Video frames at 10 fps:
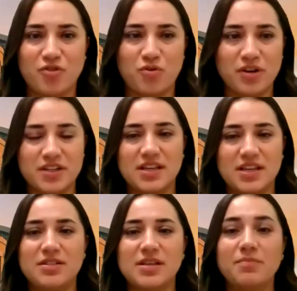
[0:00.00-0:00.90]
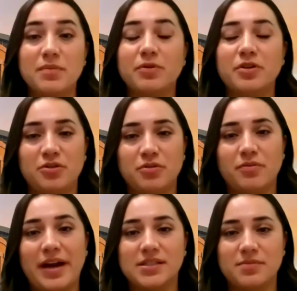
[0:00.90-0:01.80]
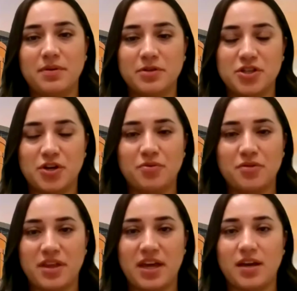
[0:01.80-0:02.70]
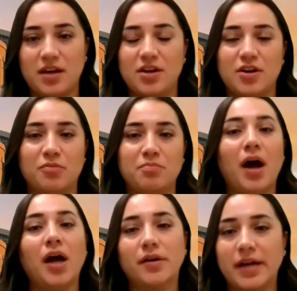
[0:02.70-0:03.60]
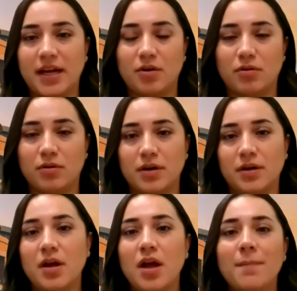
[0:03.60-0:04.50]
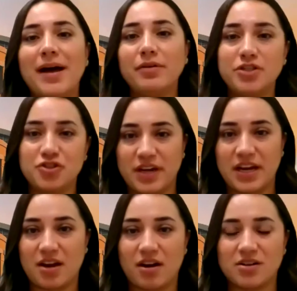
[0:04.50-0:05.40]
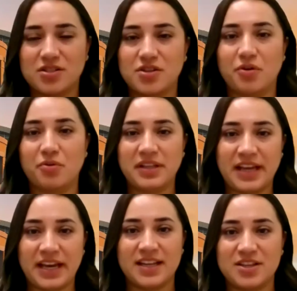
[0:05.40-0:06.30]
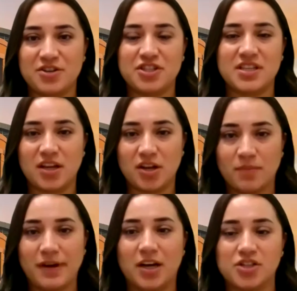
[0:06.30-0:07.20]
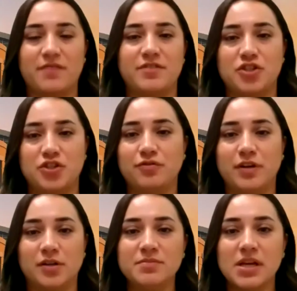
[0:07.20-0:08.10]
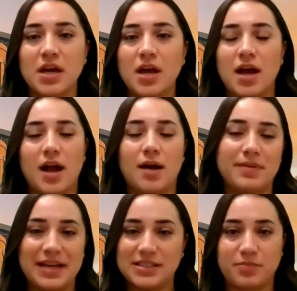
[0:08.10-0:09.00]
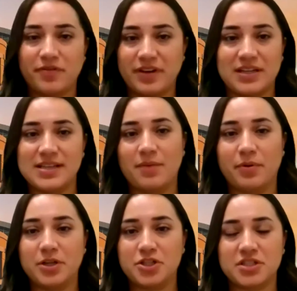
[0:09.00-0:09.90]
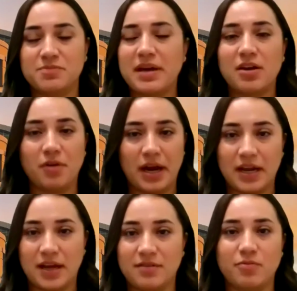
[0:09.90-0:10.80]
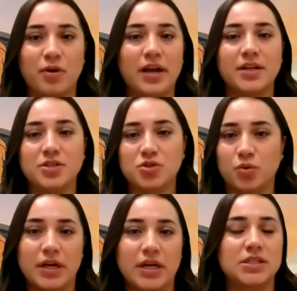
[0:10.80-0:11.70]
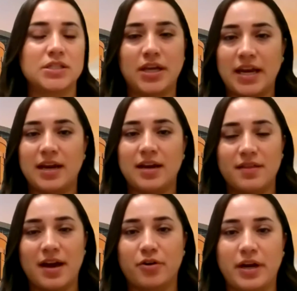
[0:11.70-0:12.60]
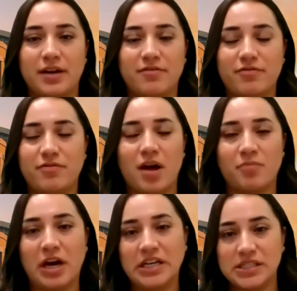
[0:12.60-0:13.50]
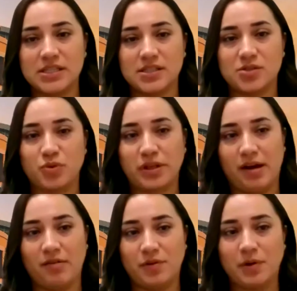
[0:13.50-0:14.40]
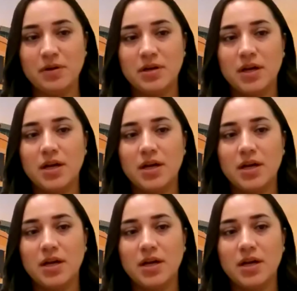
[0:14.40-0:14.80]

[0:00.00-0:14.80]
course. And some people, you were right, some people don't think, pottery or poetry are so related. They're just thinking, oh my gosh, I have to shoot films. But that's a perfect example. It's just being creative, what kind of stories, getting in that creative thought process is really helpful.